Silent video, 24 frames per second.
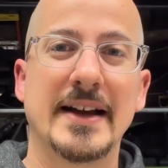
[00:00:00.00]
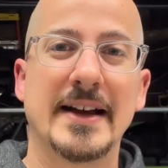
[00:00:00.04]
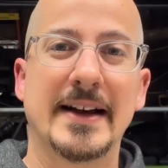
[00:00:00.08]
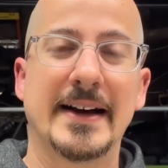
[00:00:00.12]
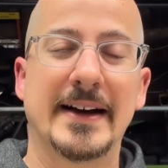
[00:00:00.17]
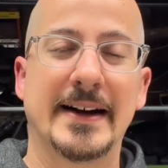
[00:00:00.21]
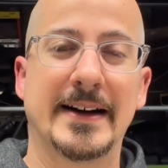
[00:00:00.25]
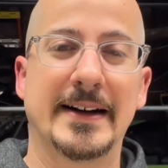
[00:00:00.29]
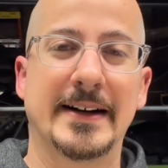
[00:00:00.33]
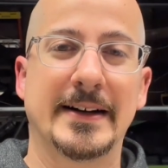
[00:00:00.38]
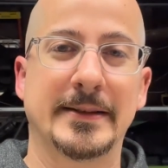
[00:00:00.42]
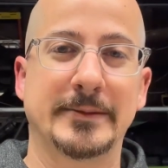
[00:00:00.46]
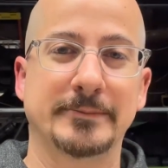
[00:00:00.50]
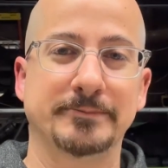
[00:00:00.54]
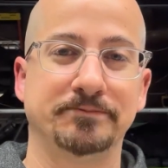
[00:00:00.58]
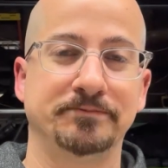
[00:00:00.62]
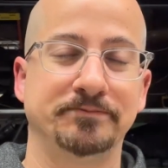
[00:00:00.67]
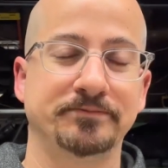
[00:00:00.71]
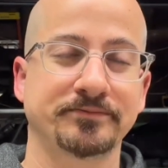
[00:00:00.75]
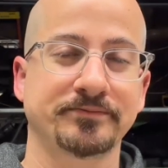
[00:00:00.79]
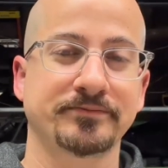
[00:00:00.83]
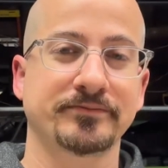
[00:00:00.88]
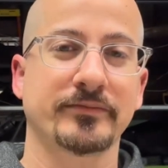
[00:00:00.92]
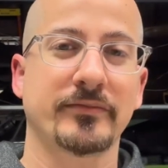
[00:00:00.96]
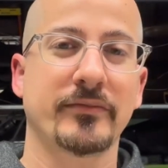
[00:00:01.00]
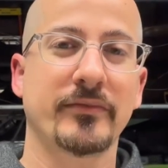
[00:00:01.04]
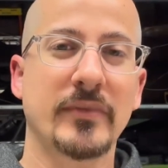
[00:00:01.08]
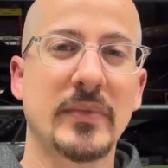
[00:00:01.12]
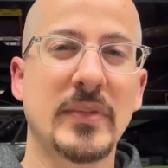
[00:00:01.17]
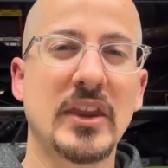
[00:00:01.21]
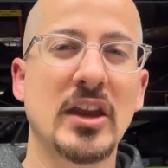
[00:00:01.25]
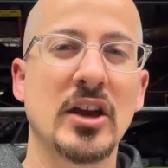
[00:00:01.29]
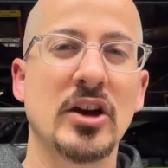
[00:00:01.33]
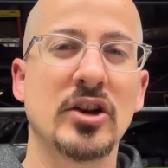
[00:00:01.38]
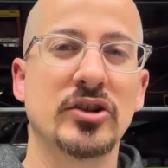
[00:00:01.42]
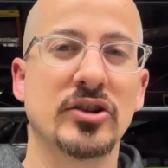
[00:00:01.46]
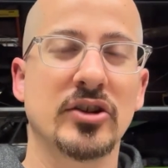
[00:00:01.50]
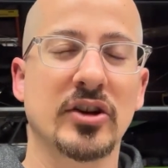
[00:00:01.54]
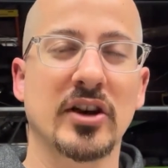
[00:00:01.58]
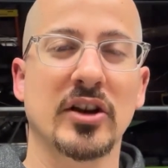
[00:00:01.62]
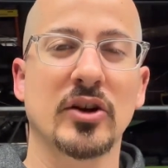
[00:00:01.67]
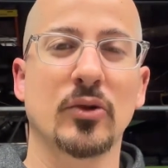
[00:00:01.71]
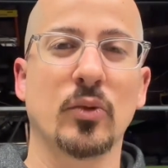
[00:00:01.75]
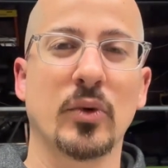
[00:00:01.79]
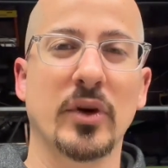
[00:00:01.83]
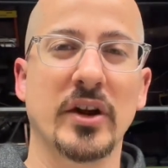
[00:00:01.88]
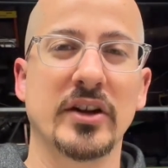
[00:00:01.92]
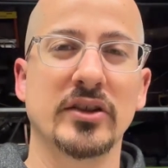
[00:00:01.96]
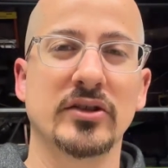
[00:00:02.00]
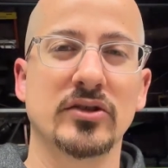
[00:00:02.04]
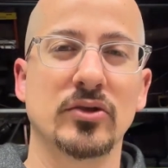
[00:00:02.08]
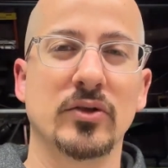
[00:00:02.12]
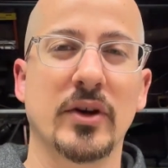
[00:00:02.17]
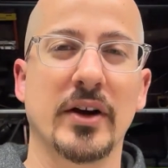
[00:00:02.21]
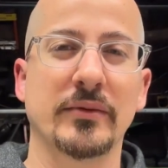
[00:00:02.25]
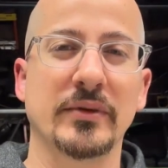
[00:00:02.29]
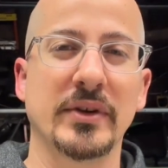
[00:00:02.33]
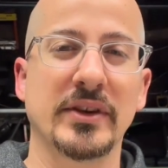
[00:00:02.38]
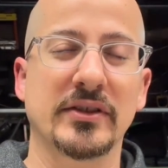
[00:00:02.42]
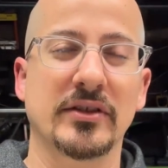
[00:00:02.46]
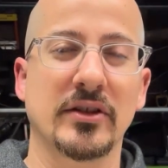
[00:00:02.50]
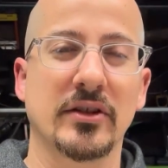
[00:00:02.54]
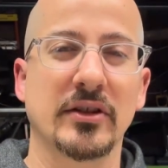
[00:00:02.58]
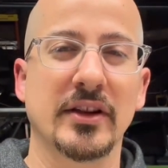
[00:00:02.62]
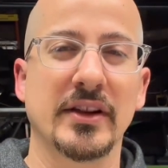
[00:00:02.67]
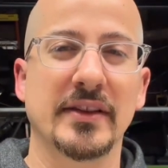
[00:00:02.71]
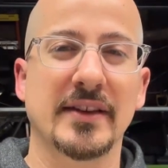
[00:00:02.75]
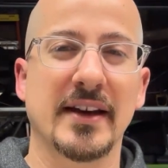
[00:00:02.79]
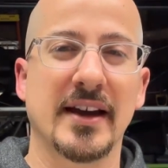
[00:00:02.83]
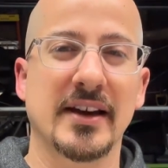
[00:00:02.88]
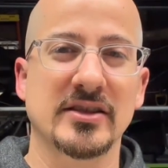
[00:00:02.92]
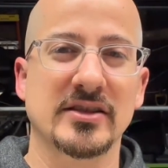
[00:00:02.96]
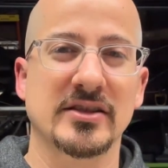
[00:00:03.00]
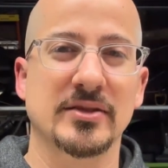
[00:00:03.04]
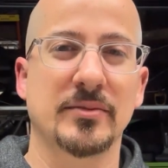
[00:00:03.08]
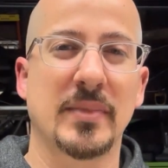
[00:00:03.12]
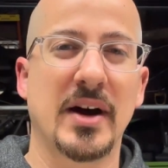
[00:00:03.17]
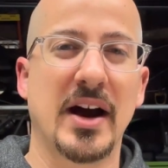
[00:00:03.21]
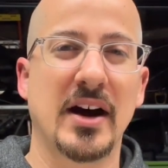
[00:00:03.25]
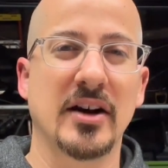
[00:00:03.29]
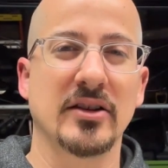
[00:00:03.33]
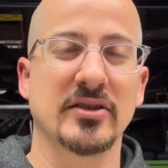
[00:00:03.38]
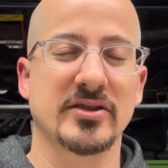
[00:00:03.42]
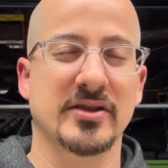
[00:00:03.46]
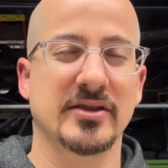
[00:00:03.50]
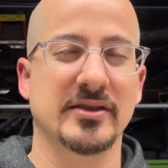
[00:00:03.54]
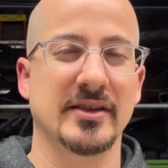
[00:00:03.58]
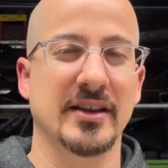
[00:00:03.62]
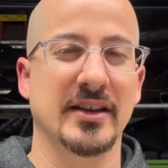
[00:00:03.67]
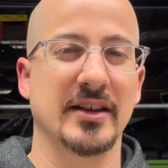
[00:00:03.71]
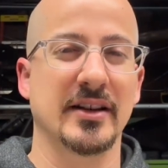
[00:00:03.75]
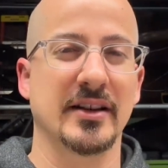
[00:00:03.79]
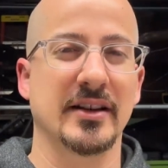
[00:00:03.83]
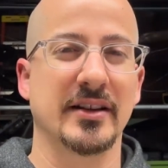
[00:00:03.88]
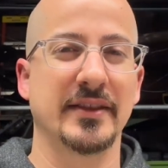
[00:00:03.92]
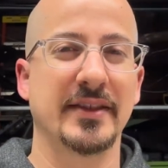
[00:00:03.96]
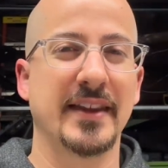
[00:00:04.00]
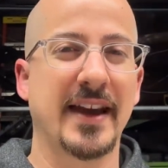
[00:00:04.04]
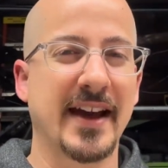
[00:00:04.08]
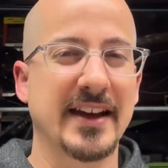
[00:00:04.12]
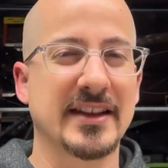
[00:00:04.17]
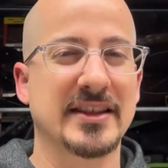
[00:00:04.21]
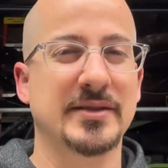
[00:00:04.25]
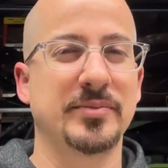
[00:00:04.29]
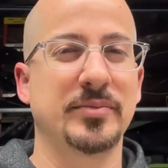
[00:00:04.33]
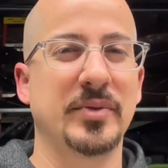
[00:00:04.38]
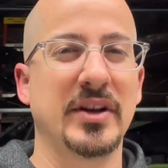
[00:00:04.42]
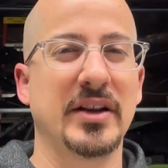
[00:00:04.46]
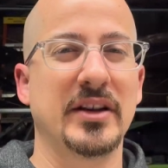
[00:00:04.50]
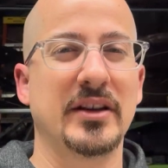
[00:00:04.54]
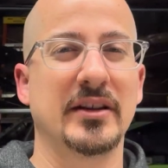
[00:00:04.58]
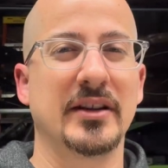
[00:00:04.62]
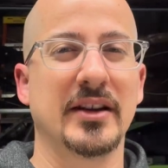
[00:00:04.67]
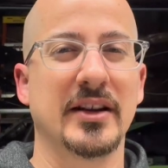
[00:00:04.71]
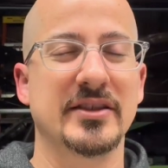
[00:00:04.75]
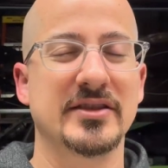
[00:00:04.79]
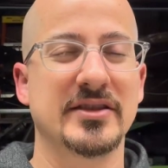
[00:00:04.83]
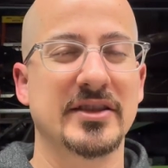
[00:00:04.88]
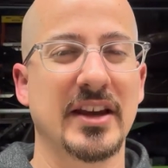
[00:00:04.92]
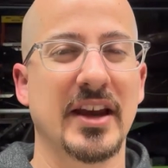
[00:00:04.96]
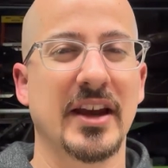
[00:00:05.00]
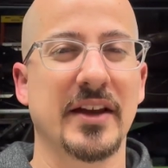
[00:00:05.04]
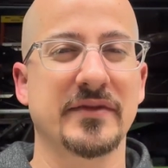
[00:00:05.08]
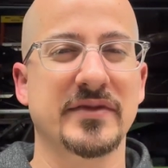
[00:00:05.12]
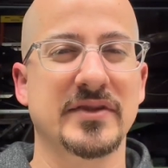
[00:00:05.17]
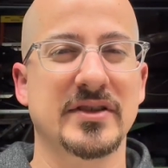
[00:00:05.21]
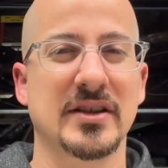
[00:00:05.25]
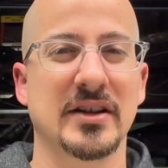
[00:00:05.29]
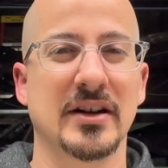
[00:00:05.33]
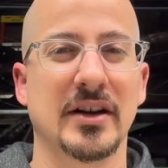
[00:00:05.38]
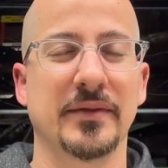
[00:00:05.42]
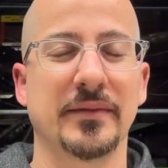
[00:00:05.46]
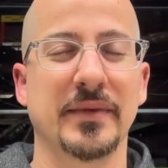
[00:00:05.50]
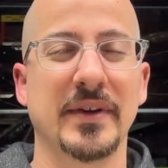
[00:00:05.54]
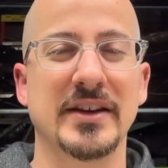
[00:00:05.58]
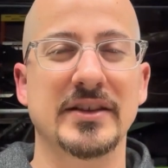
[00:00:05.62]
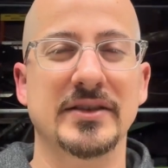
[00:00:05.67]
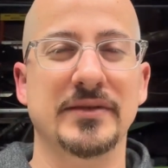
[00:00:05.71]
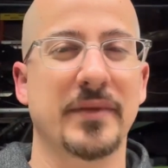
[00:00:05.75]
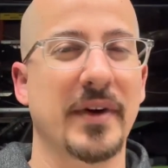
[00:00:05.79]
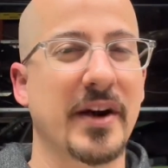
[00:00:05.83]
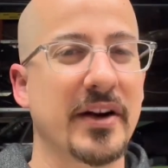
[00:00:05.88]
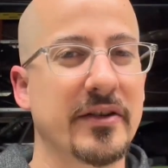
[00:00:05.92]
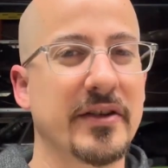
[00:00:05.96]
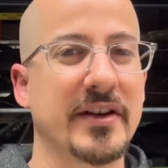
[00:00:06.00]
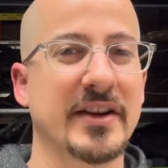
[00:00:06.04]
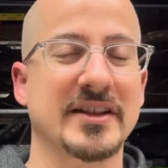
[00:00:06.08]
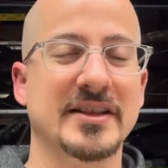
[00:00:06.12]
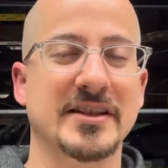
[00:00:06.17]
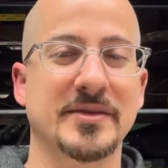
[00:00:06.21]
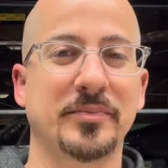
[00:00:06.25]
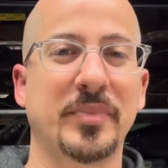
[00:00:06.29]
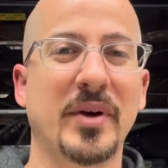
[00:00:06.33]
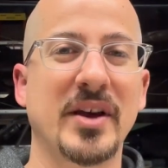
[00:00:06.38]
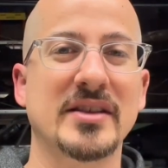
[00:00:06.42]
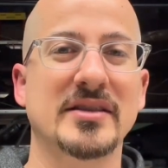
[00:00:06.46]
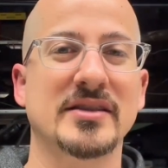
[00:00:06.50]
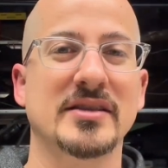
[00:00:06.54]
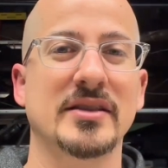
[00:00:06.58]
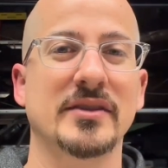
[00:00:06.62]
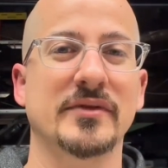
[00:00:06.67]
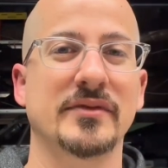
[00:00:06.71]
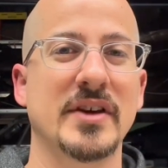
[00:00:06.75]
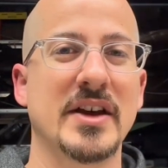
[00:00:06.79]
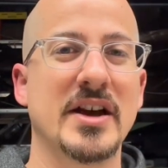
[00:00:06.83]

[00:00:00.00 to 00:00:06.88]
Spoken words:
You're going to want to do every 30,000 miles. The 9-speed ZF stuff is very expensive,